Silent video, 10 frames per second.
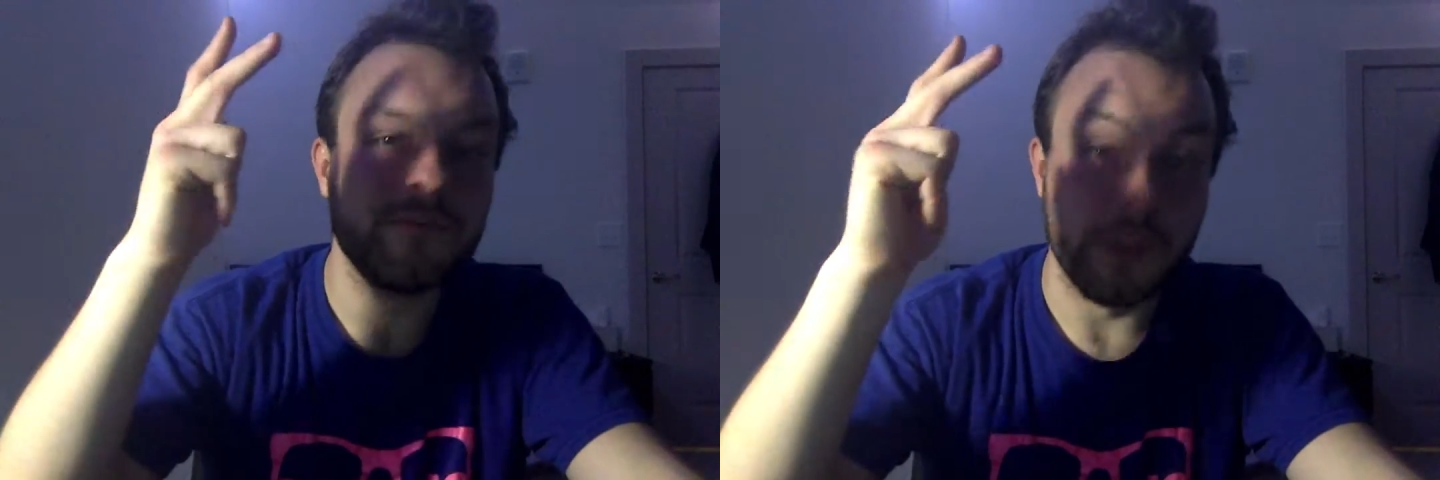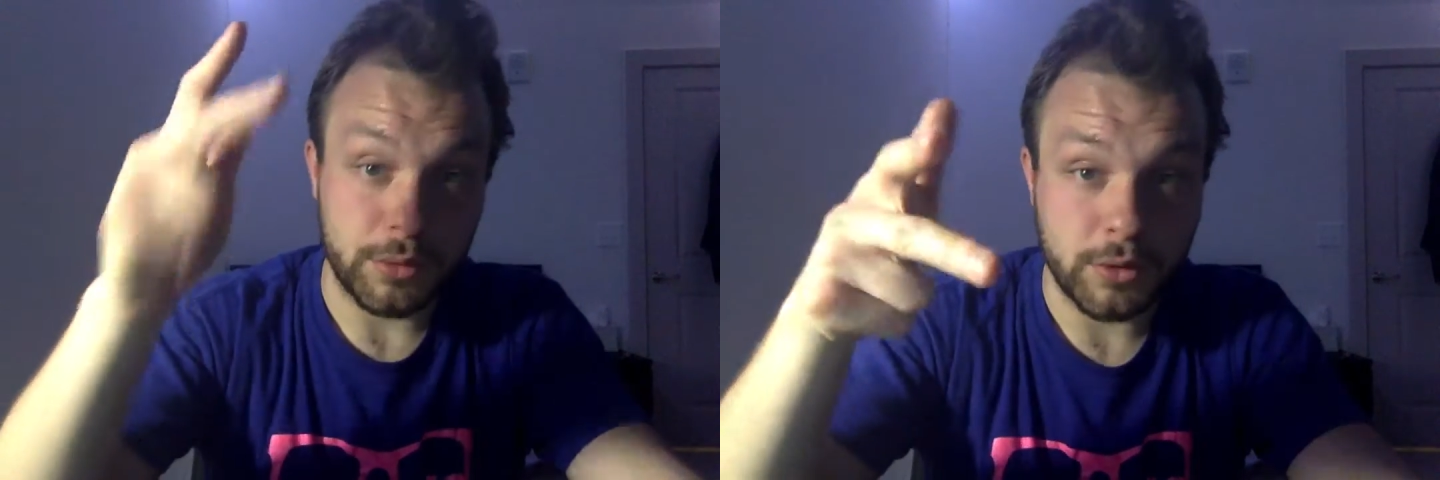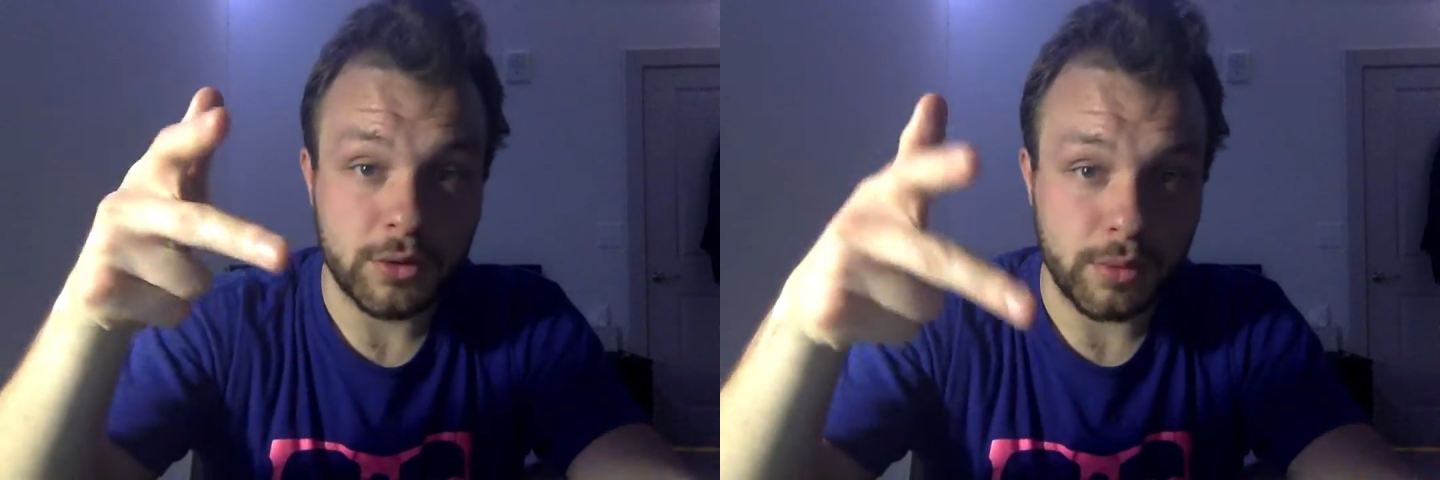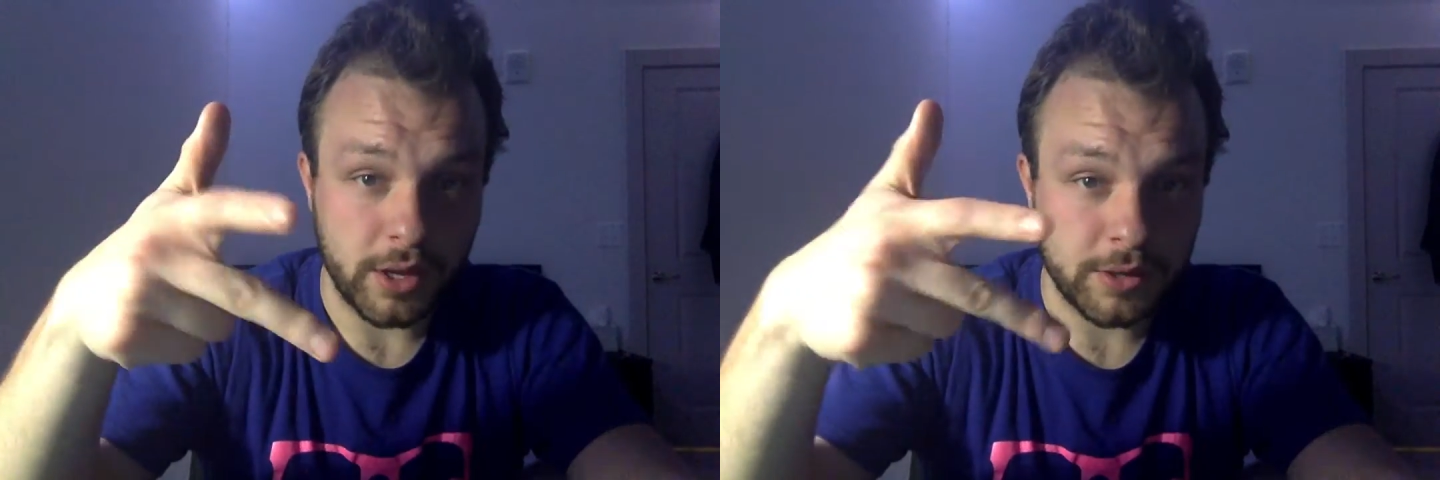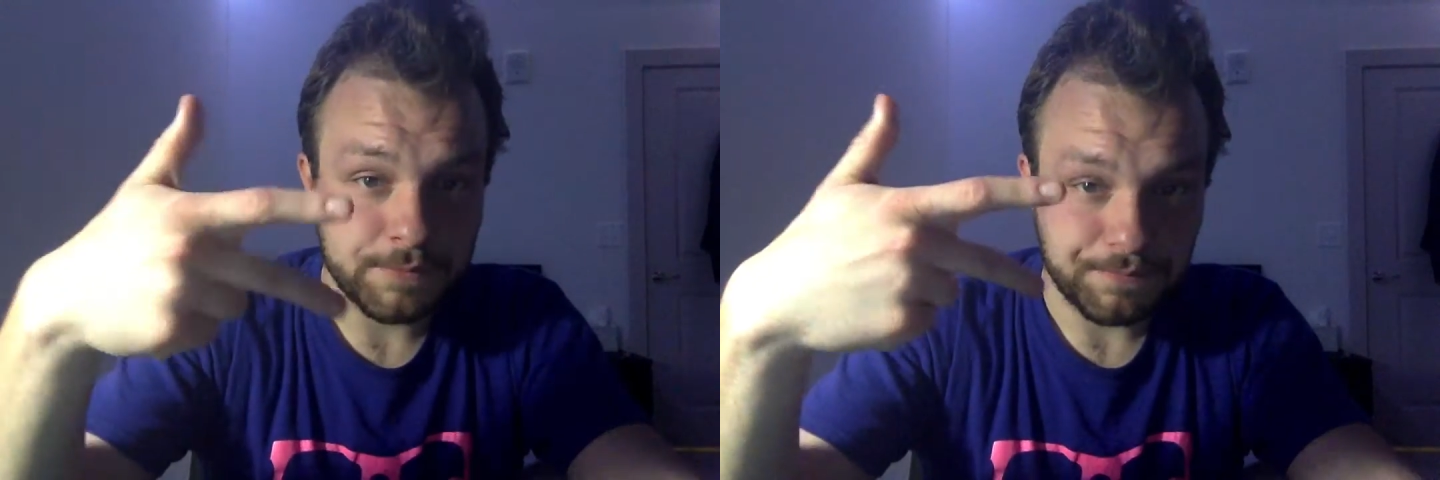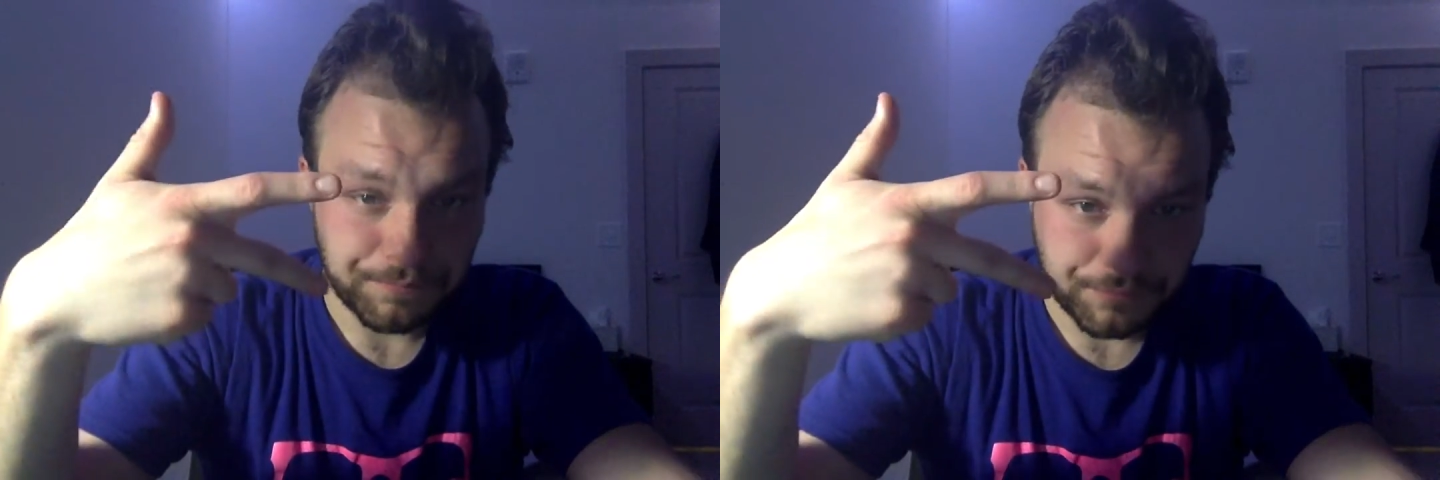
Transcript: The third thing